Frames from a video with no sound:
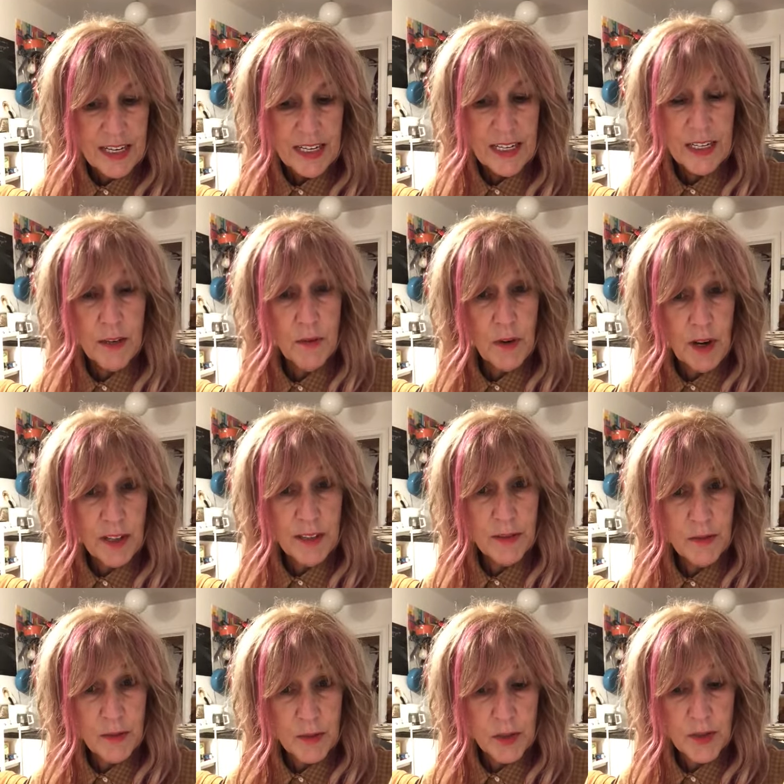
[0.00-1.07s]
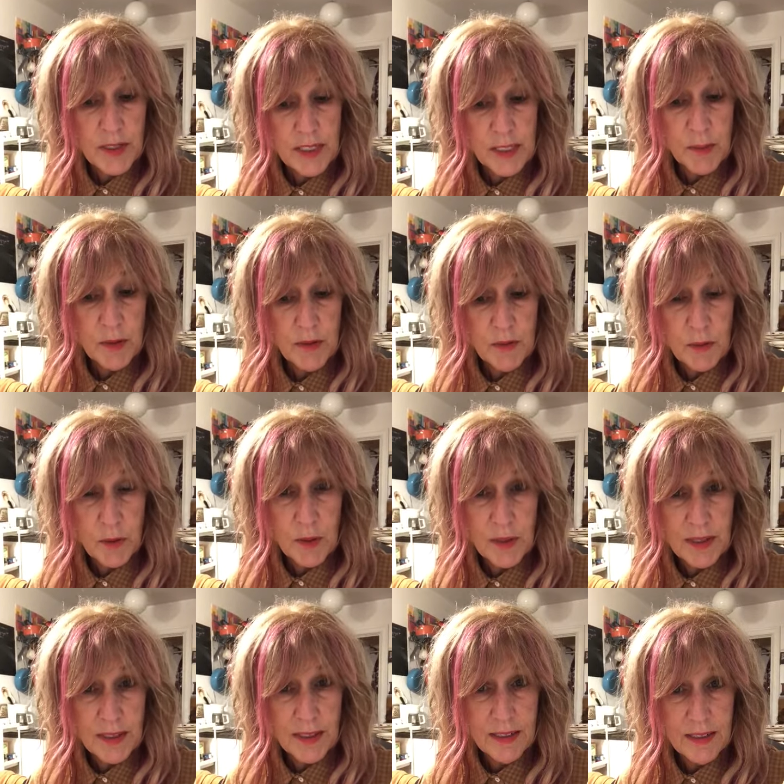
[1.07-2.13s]
He'd fallen from trees
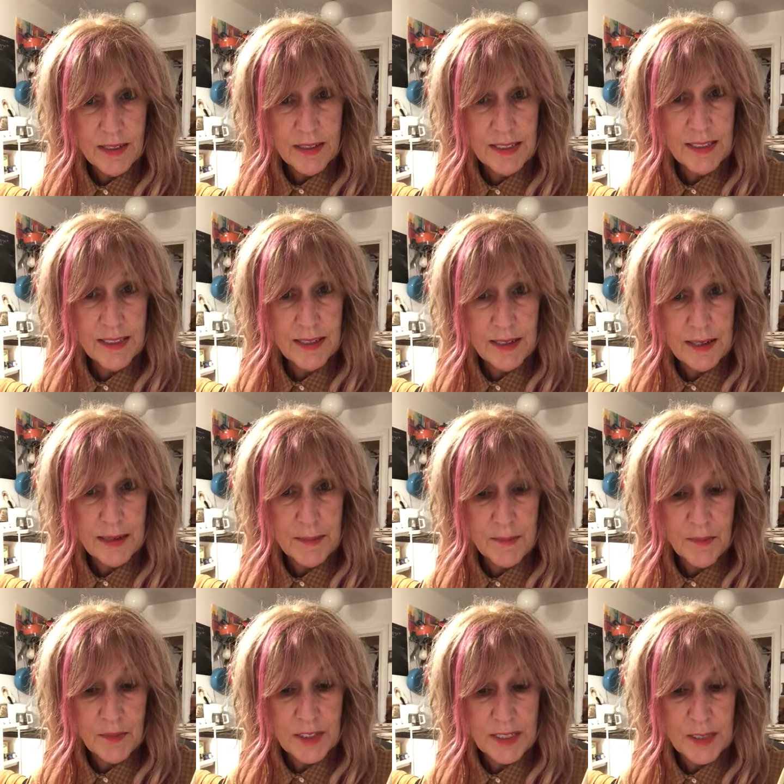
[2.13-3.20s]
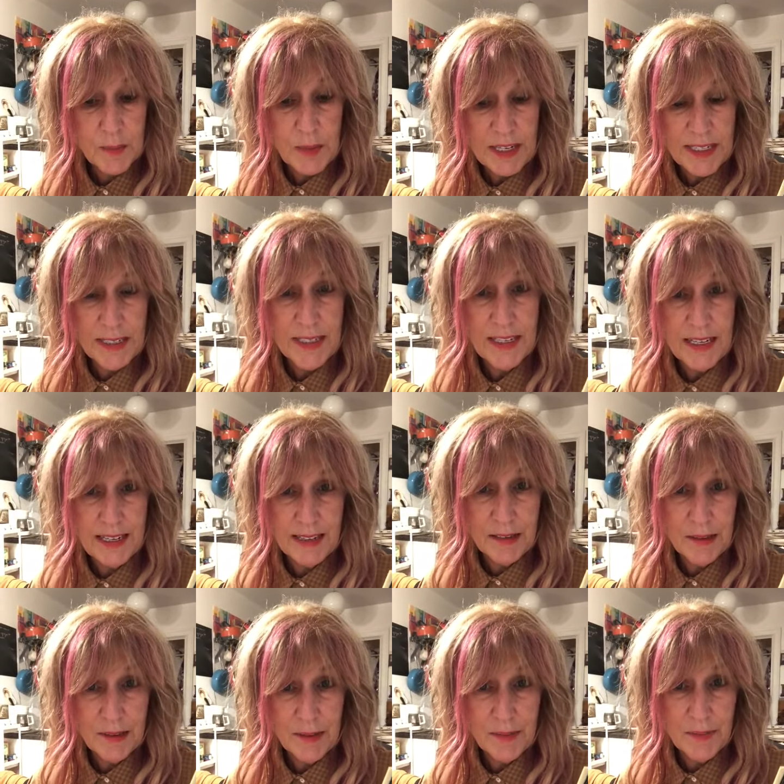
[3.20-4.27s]
before, this time, despite the
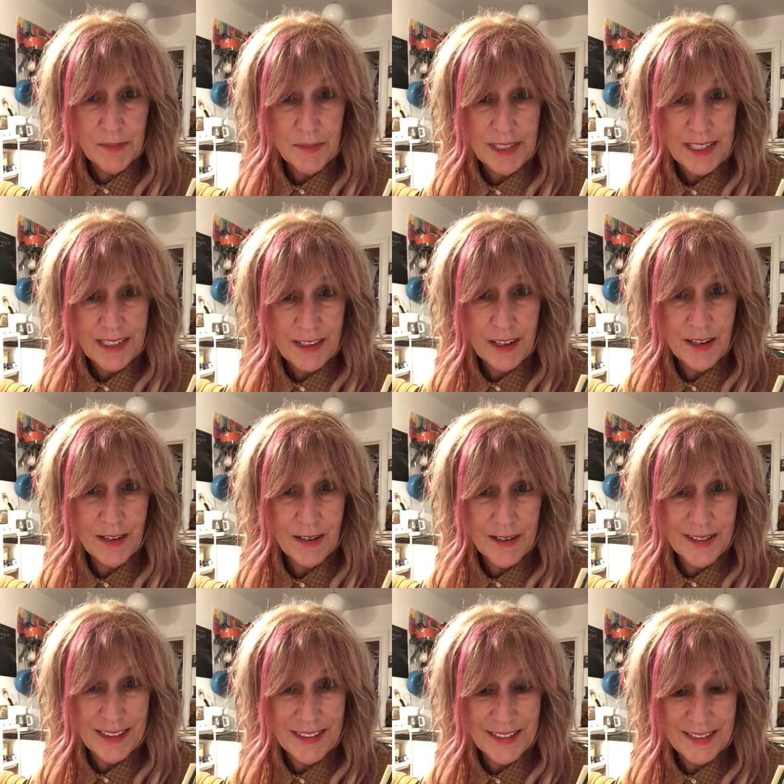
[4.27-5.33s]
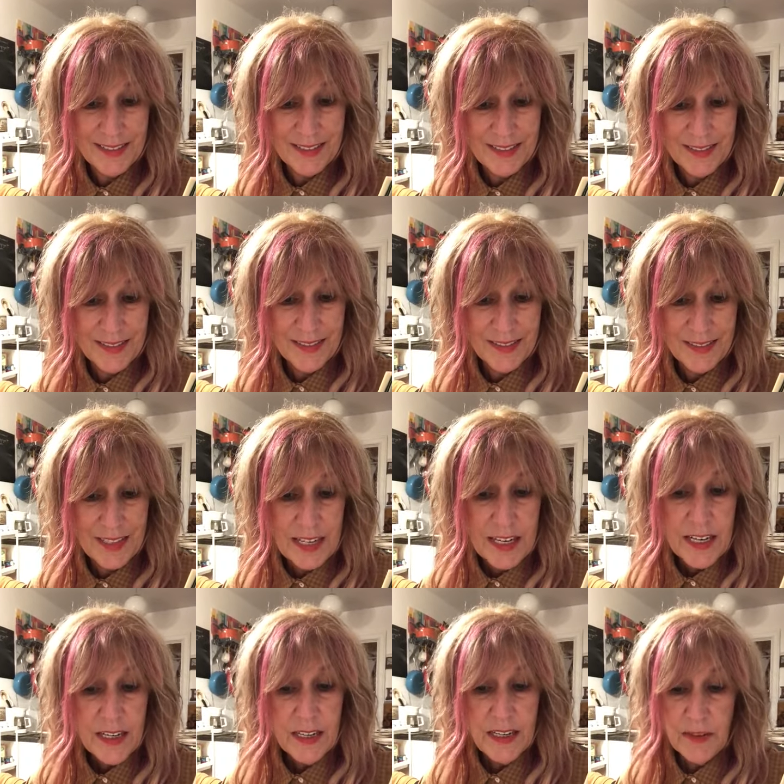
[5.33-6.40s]
ale, he hung on.
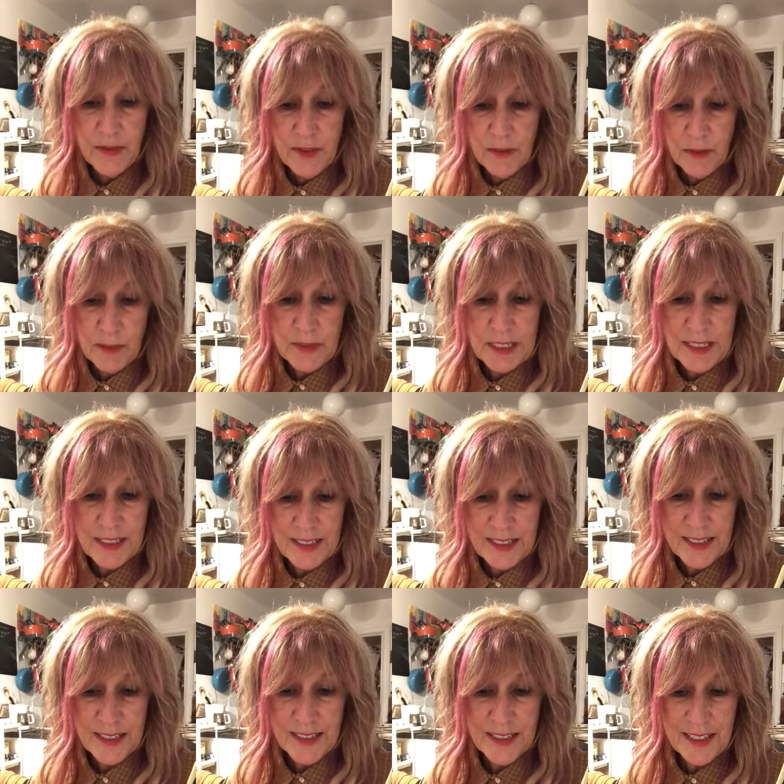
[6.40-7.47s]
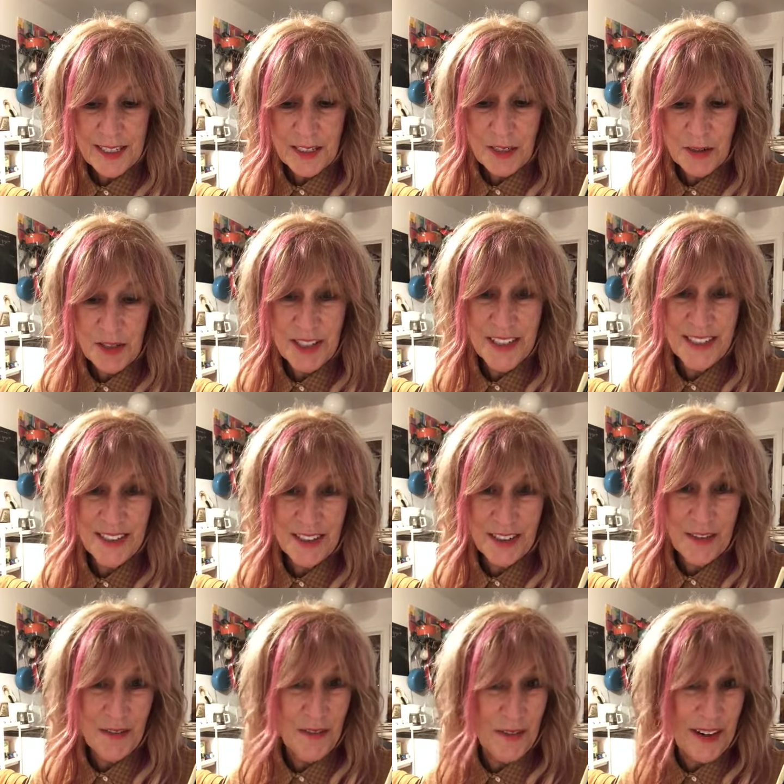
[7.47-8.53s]
Even from a distance, he knew she'd
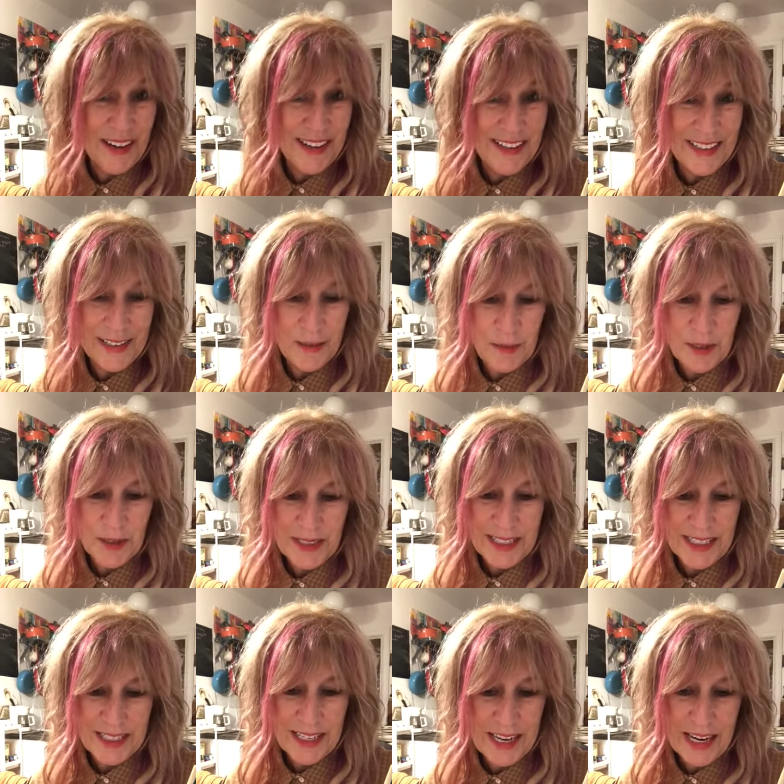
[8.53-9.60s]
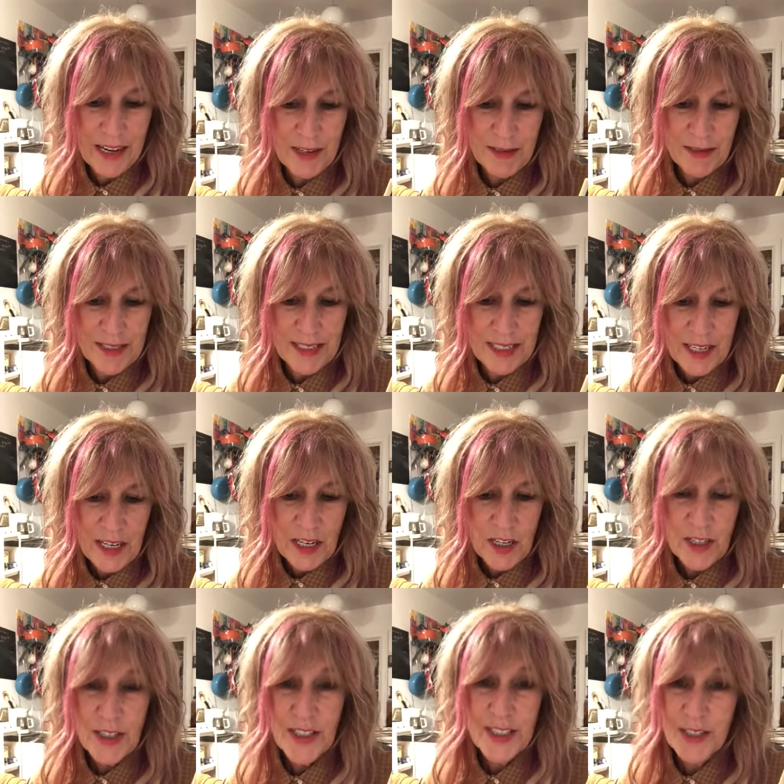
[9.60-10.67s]
look fine milking cows.
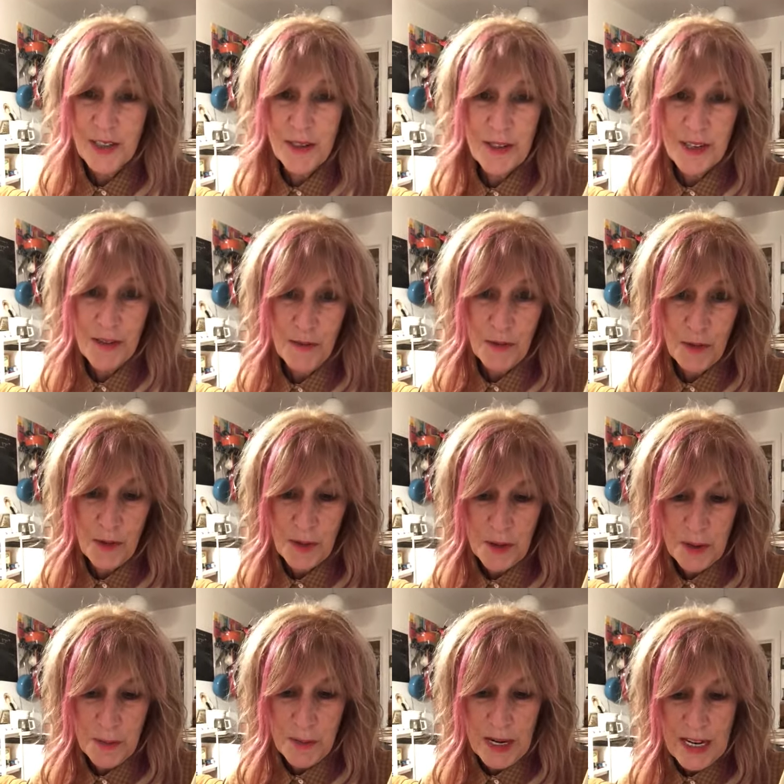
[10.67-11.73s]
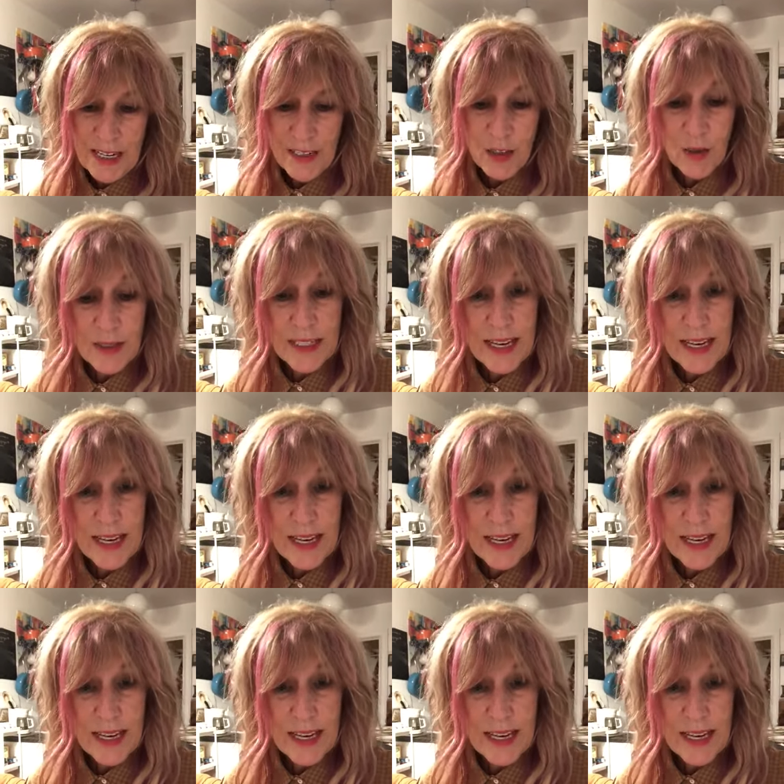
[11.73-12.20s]
Her sturdy form, those